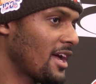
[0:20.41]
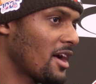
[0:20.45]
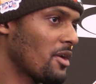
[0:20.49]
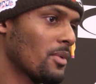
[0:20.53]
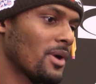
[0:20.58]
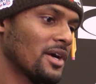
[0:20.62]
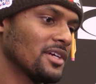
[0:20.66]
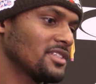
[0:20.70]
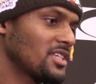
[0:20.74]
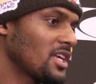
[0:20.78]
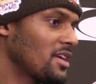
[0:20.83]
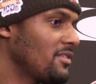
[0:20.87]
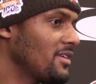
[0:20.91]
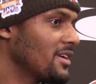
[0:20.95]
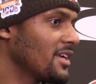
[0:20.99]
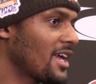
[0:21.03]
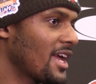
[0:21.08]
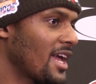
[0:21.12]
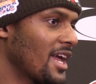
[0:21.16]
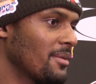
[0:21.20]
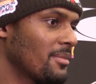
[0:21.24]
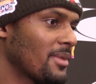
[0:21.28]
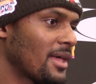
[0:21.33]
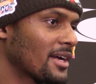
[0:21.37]
I watched every
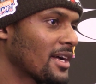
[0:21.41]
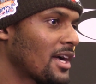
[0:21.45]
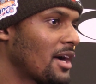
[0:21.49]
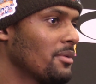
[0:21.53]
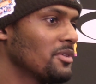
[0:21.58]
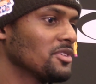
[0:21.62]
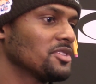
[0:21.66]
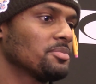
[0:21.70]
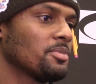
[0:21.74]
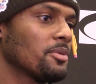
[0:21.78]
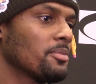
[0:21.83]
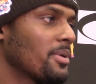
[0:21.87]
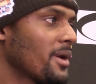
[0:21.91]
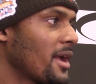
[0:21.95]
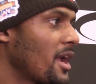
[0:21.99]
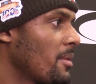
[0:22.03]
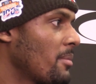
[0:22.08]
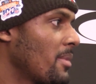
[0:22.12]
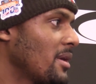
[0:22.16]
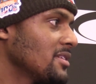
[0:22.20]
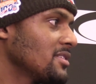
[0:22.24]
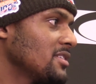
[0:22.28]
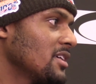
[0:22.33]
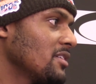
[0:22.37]
game like I was preparing
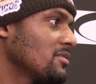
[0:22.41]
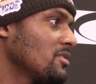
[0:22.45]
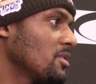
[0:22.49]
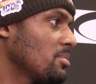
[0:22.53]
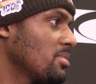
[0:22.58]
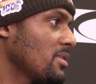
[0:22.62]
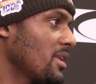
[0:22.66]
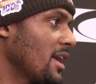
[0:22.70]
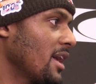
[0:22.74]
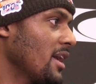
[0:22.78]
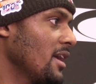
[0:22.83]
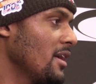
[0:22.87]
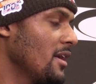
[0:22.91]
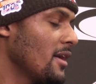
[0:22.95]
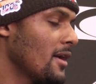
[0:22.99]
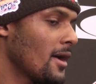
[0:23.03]
myself to play.